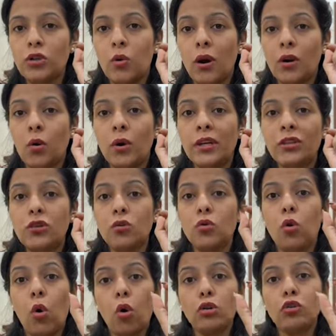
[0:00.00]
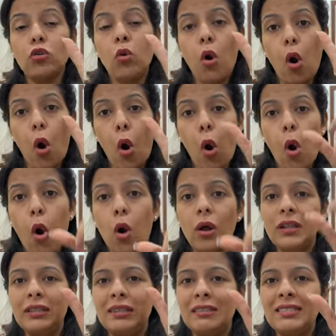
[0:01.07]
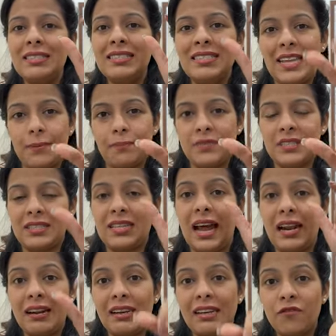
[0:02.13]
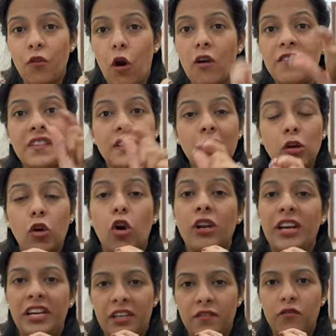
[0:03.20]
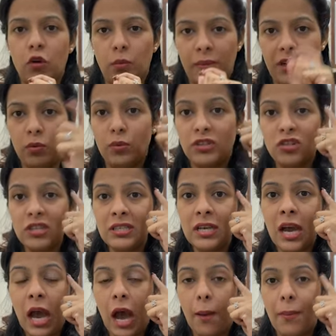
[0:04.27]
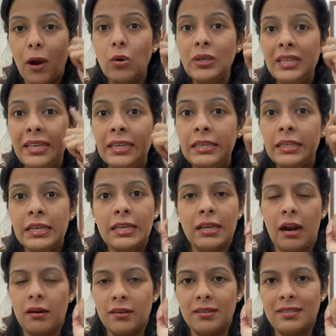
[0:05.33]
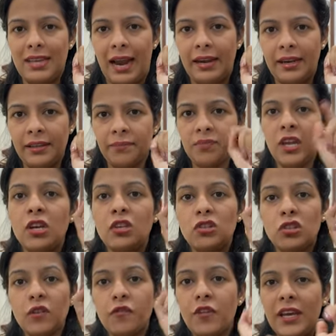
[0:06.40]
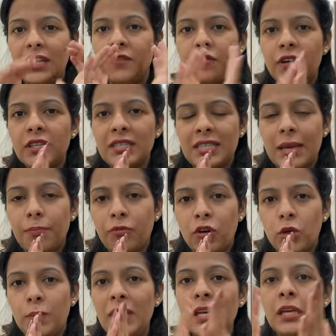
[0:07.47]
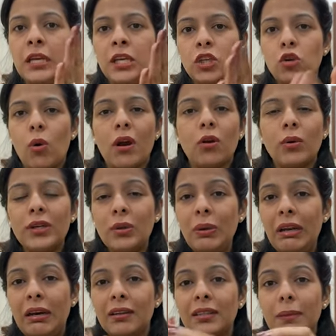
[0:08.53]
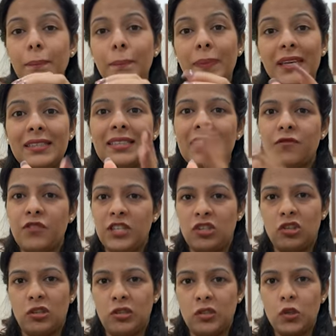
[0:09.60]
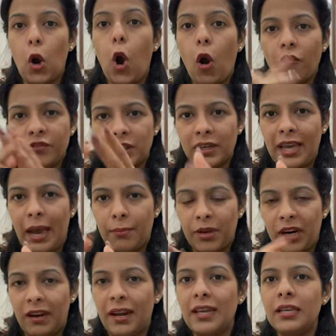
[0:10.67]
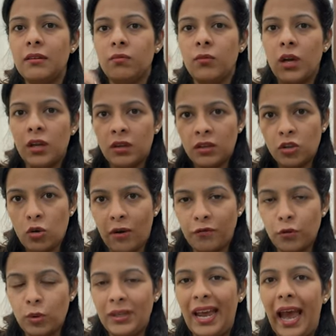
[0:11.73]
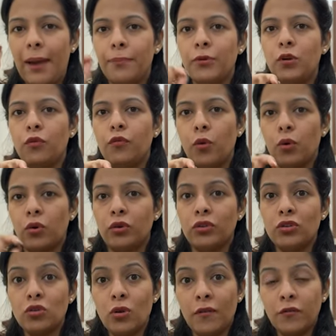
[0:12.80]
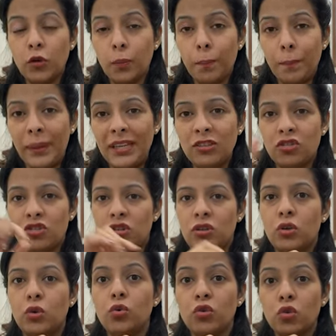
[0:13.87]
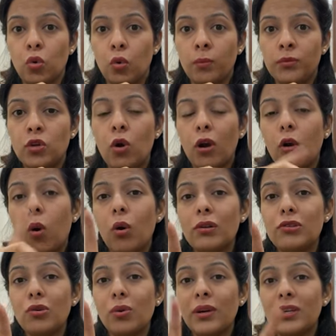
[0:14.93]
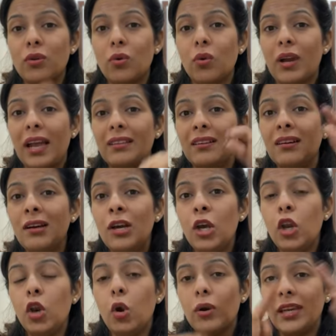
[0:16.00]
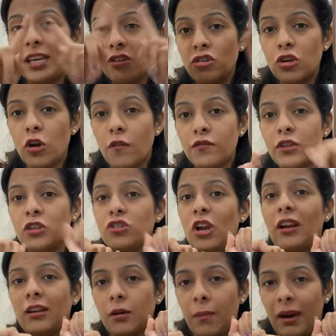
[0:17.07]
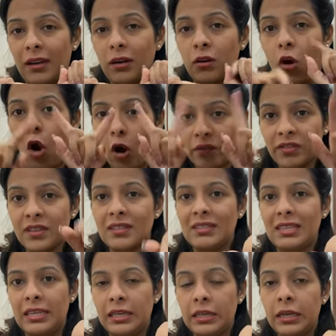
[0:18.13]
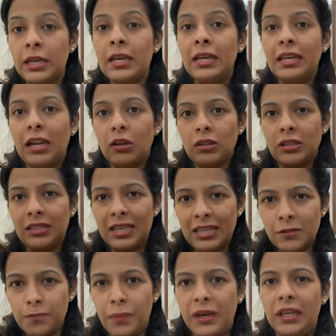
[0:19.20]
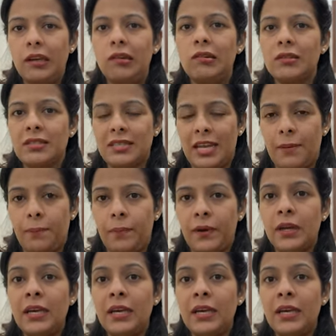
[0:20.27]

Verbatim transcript: you are going to go through all the steps that are involved in the cognitive domain, which is about thinking and understanding. So the very first step would be you are going to learn the basic features of the camera, like you have to tap to focus, you have to pinch to zoom. You are also going to look at the location of the shutter button on the screen. Now this particular step